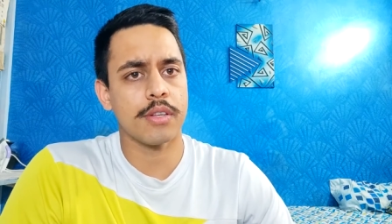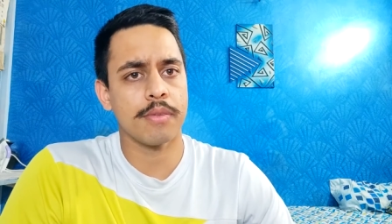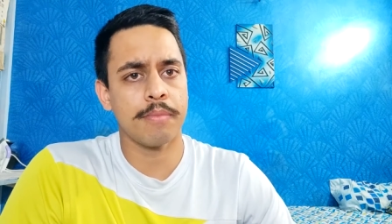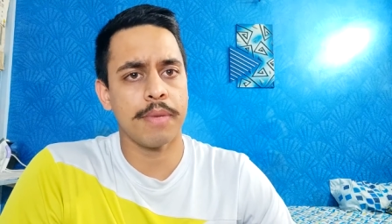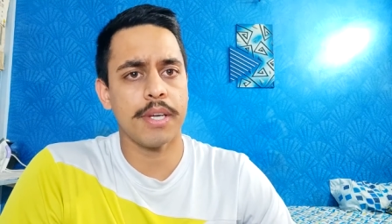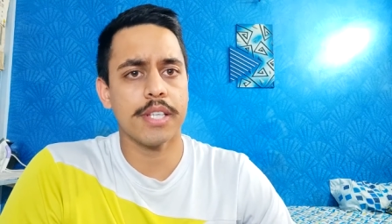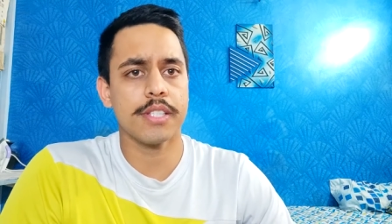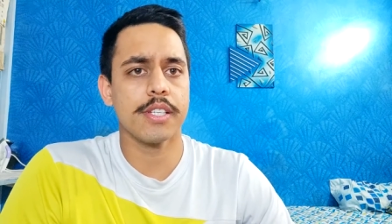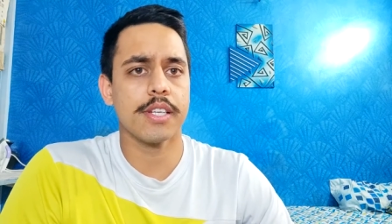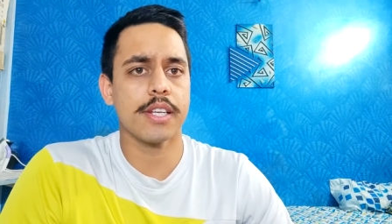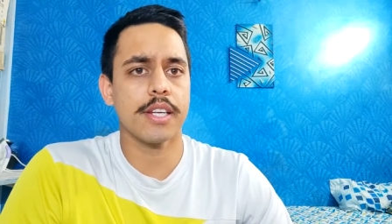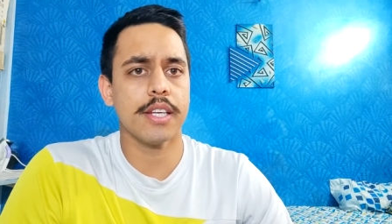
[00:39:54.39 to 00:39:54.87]

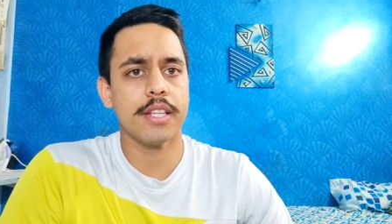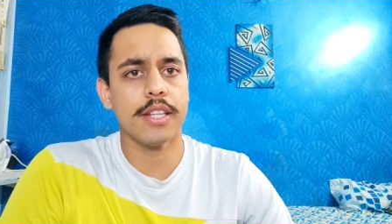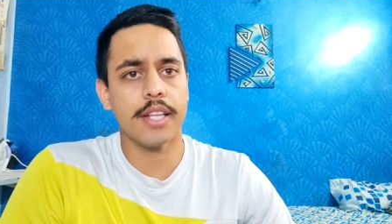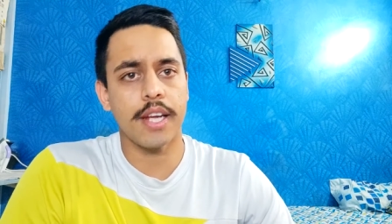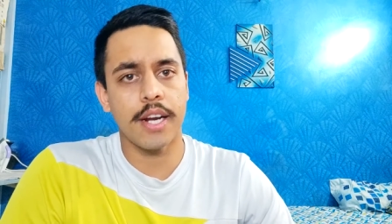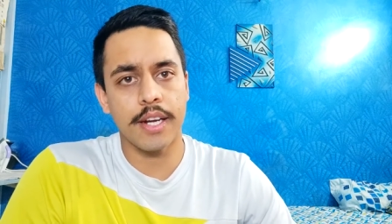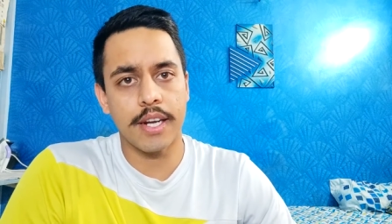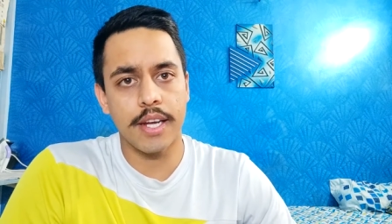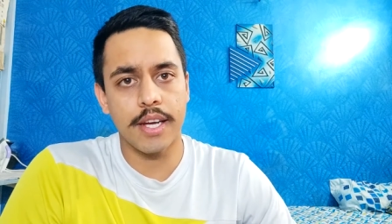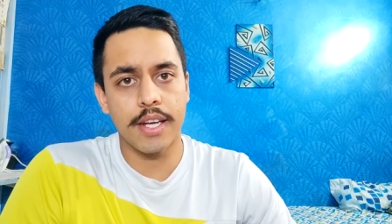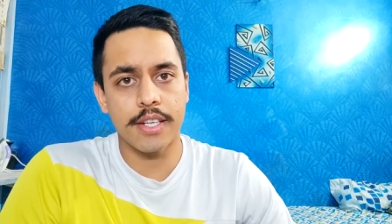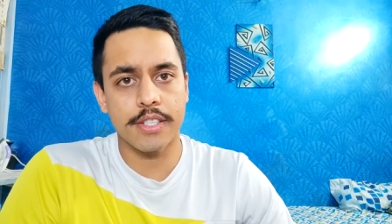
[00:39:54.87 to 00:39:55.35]
Basically, in the
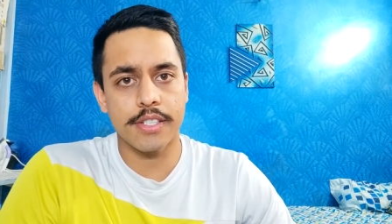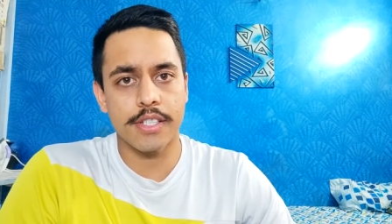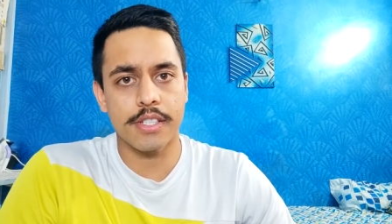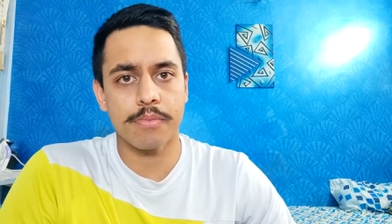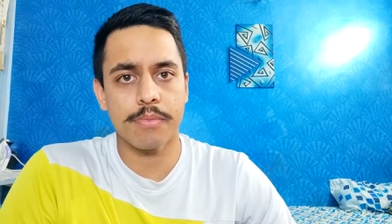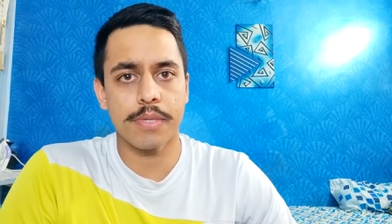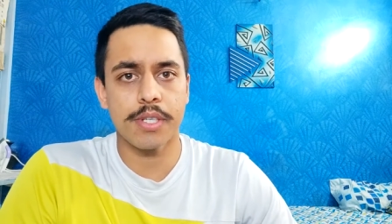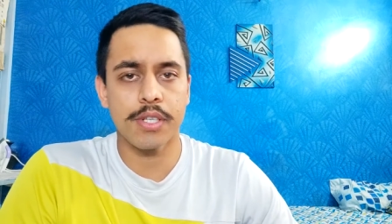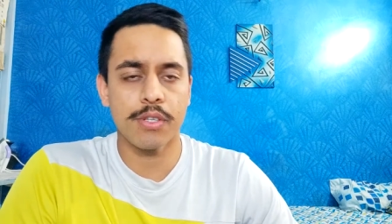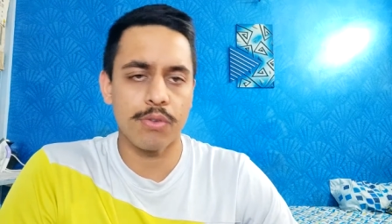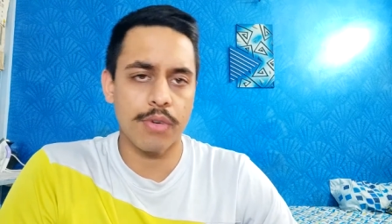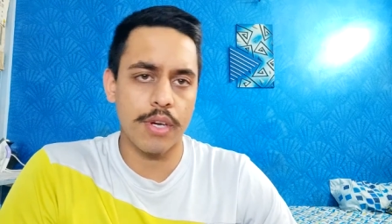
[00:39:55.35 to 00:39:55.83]
entire
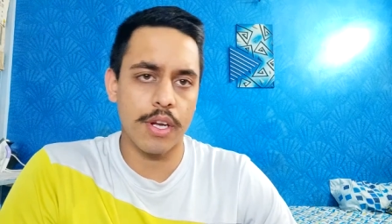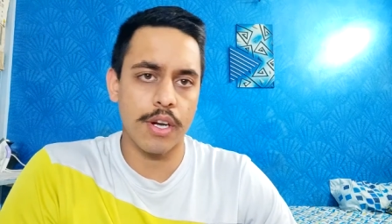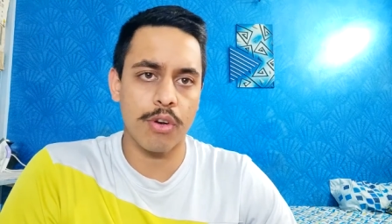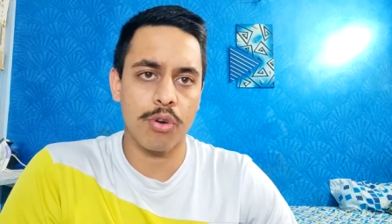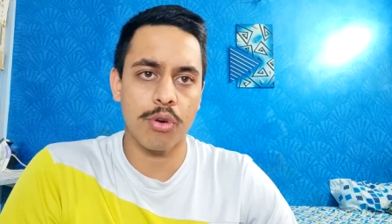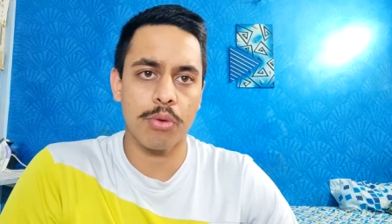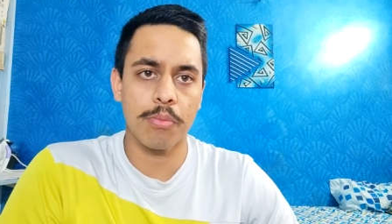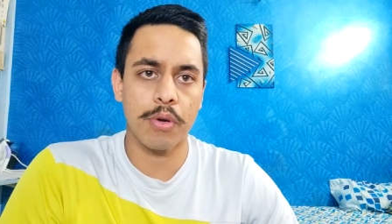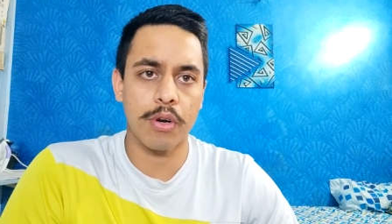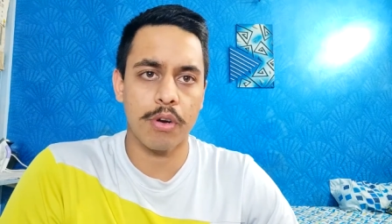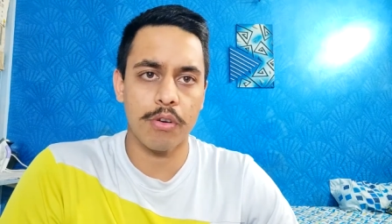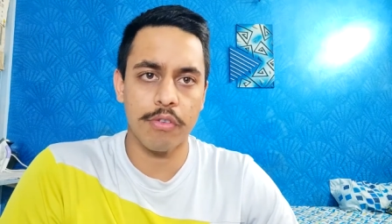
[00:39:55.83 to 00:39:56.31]
SSB, you can
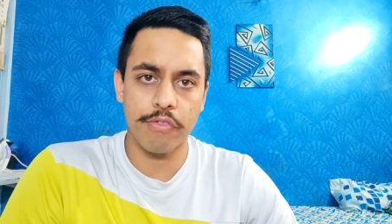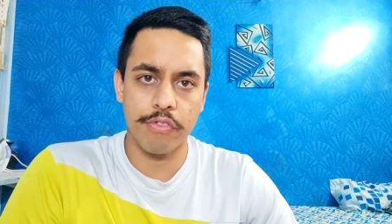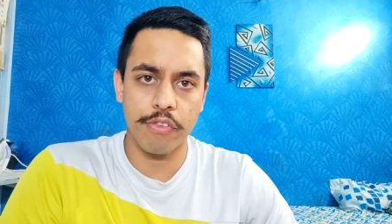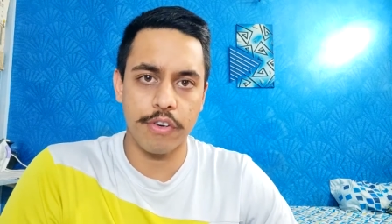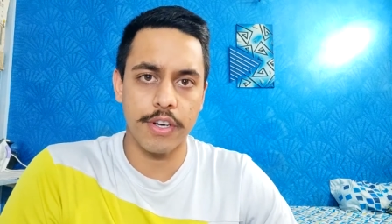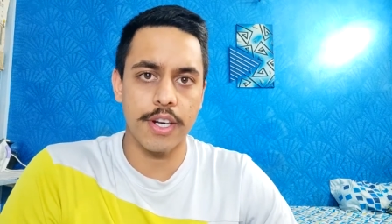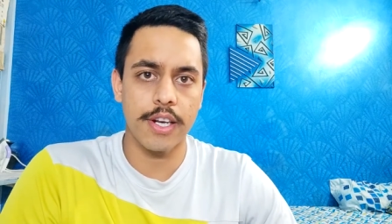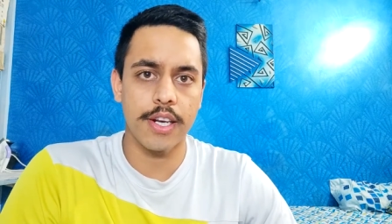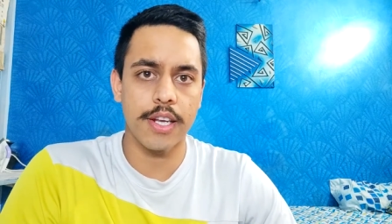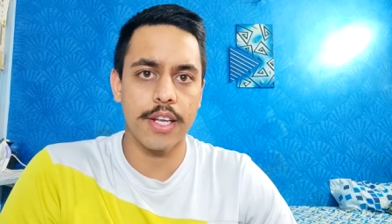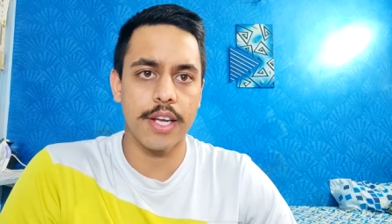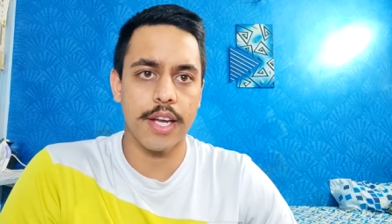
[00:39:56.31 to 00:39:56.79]
roam around
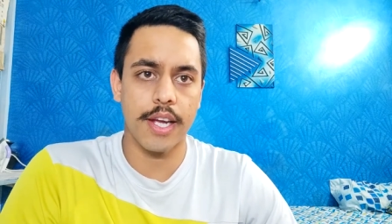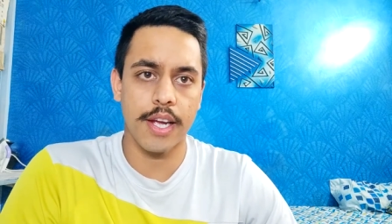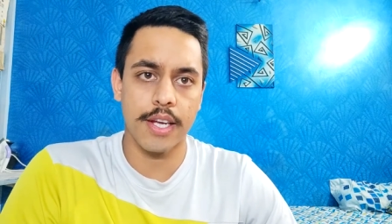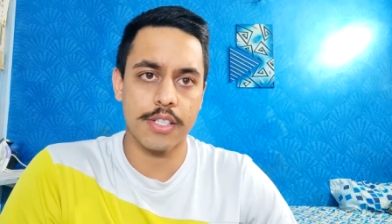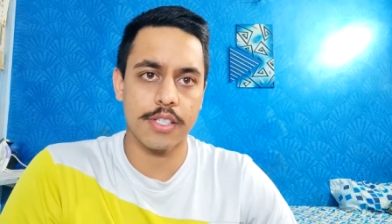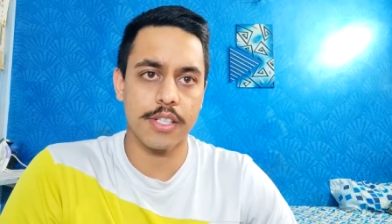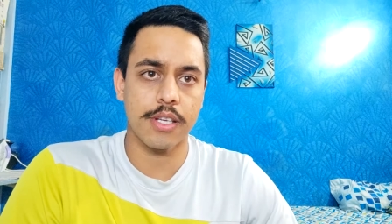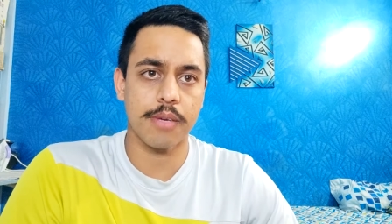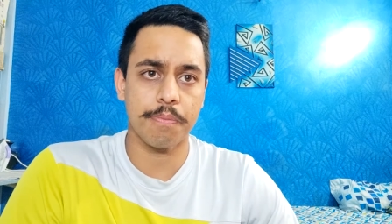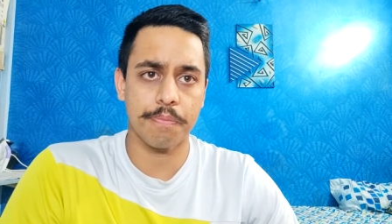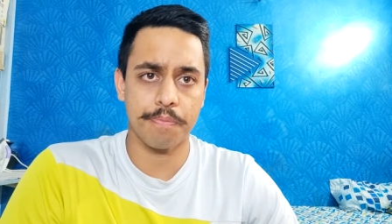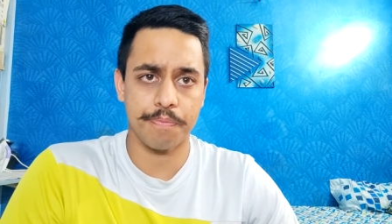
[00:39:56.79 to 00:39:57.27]
freely,
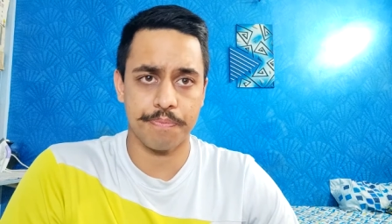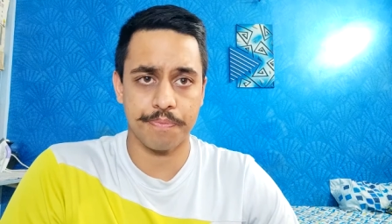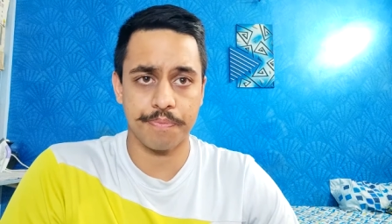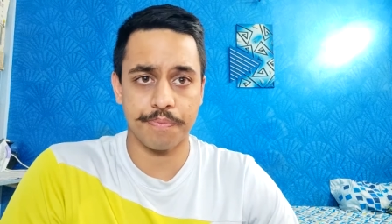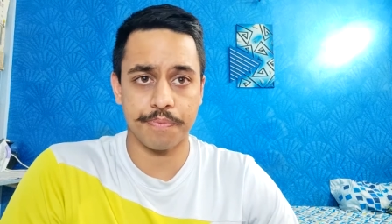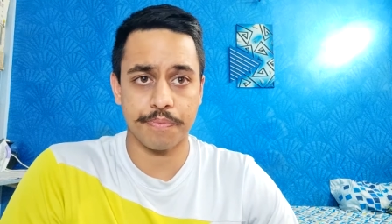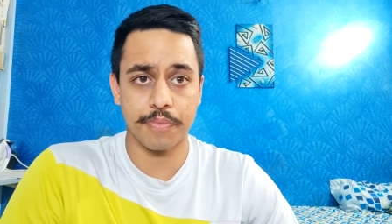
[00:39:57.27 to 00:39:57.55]
except